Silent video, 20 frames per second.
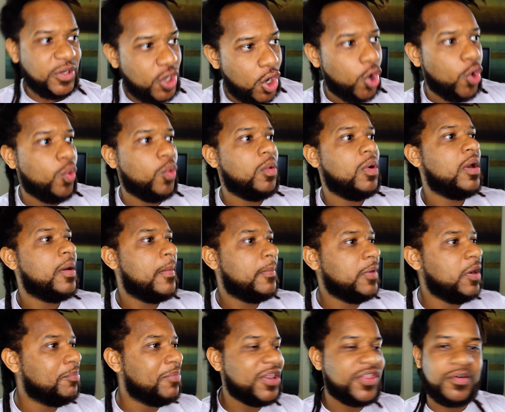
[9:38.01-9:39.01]
Yo,
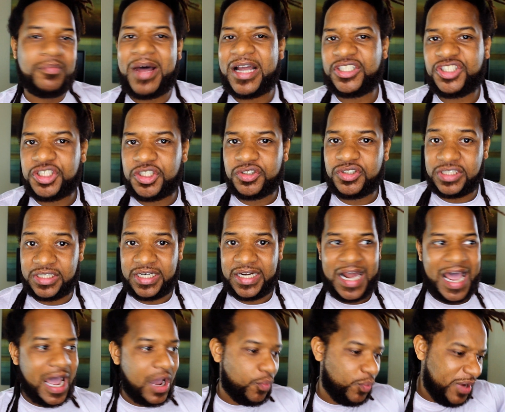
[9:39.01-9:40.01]
the mother of my children
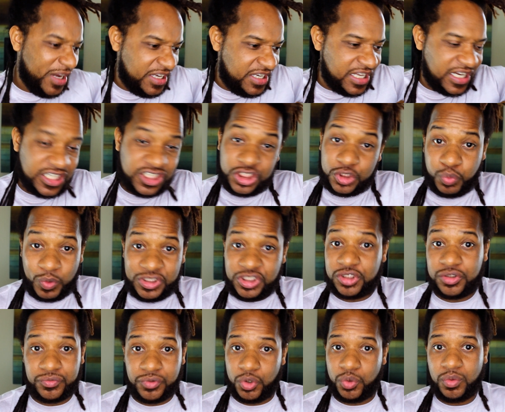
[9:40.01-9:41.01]
and I, we did a
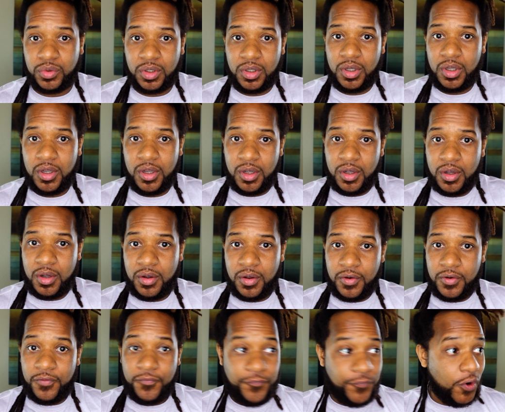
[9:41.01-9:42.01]
switcheroo
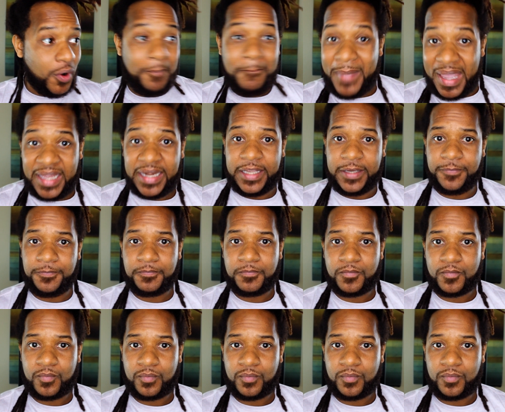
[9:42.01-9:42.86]
for a minute.